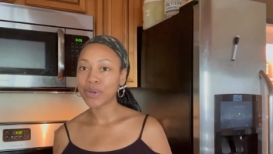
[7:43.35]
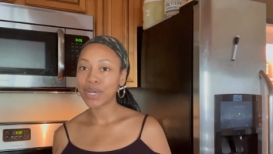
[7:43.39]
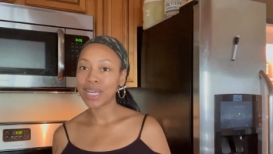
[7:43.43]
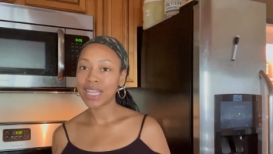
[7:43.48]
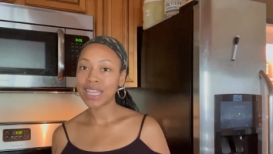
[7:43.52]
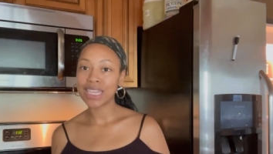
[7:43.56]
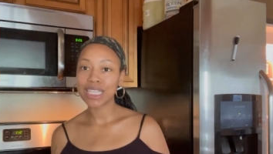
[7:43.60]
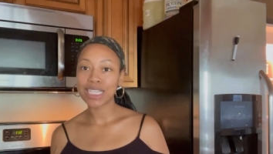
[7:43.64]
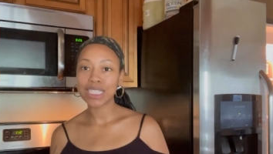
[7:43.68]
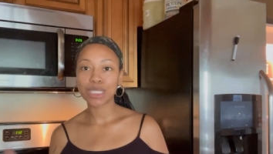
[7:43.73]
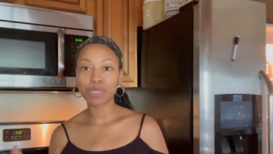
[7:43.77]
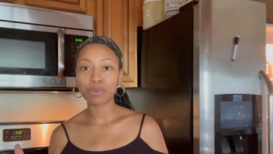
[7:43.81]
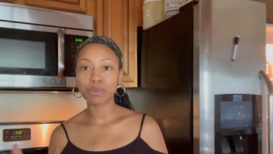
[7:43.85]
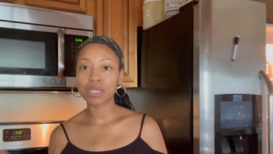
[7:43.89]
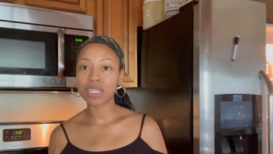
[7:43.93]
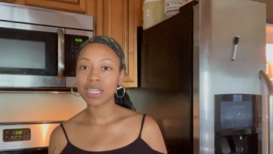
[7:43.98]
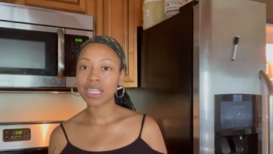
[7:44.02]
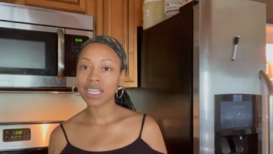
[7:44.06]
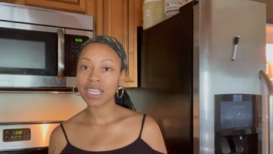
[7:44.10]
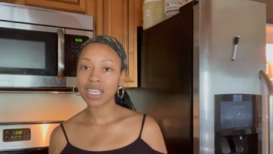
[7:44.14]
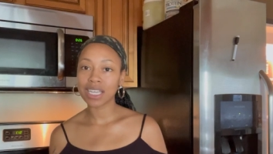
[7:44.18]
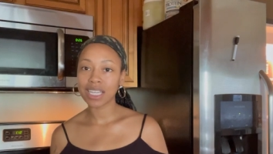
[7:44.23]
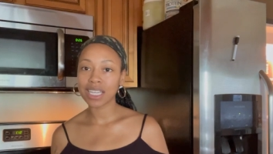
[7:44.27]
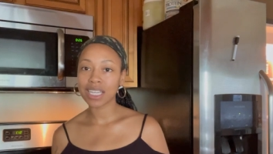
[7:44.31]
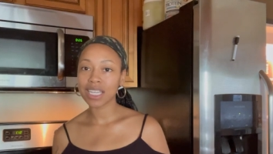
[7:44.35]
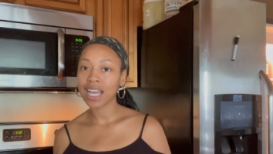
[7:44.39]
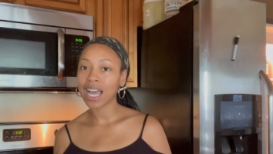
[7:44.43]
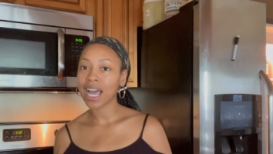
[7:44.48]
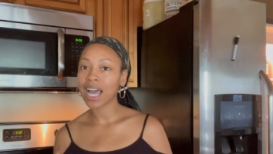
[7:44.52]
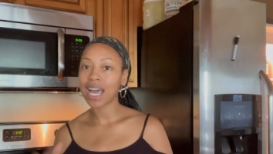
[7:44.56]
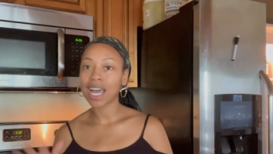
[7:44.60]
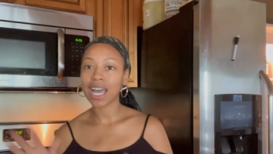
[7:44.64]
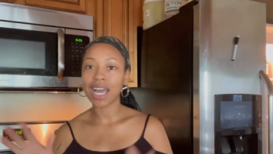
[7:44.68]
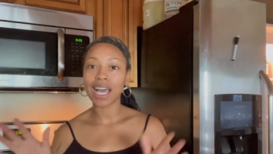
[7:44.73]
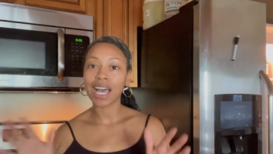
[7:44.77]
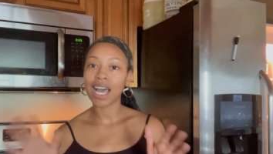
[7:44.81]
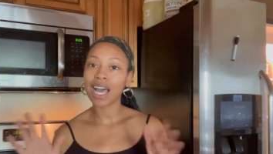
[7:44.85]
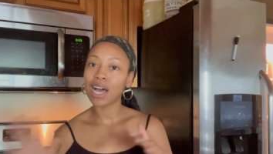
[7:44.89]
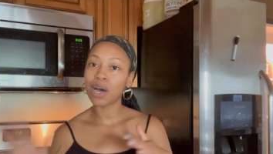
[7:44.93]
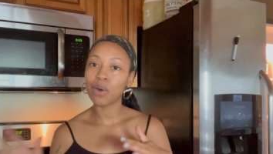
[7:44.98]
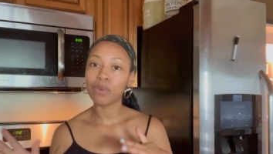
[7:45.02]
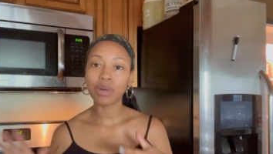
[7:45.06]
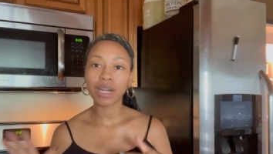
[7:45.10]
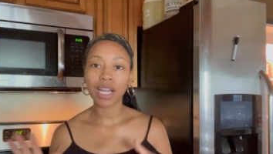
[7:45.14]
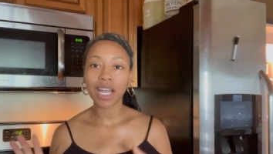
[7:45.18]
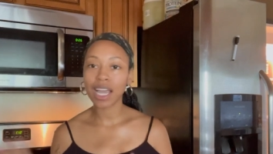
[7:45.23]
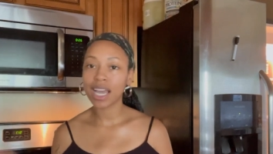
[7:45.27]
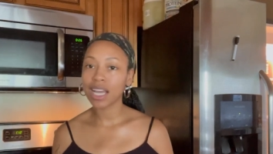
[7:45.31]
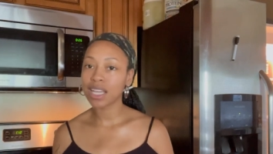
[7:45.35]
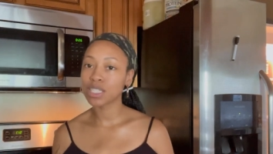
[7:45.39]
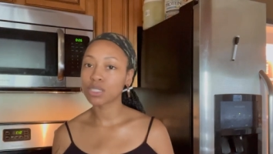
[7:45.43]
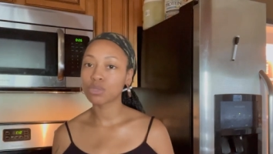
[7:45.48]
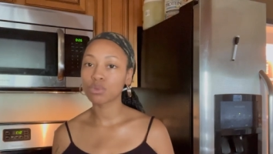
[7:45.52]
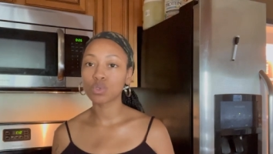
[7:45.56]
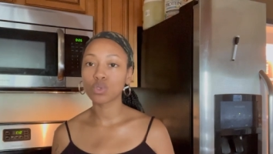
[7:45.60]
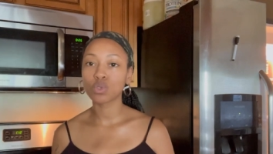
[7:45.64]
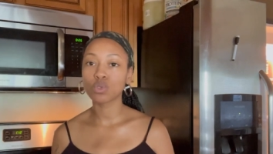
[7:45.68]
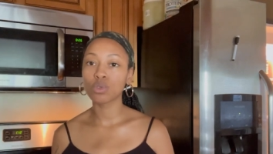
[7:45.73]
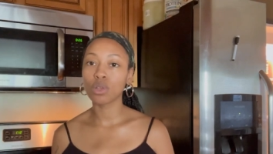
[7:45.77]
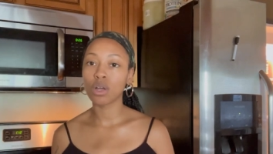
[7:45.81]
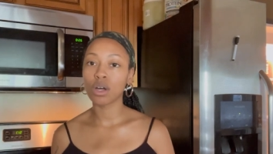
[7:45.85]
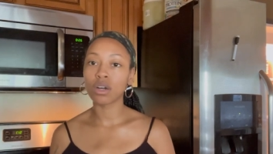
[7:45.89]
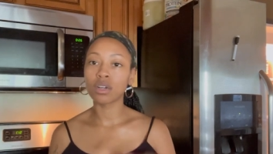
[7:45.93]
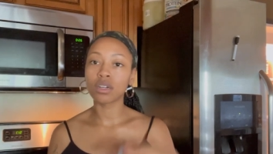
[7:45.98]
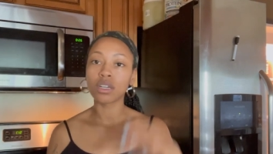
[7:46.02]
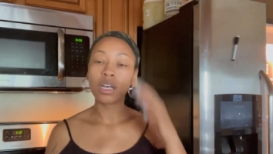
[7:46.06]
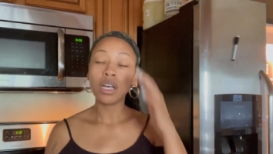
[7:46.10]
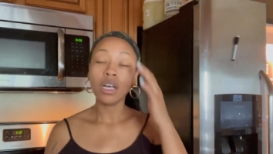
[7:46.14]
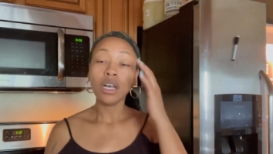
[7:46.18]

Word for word: and this one is, I don't want to have this one too long.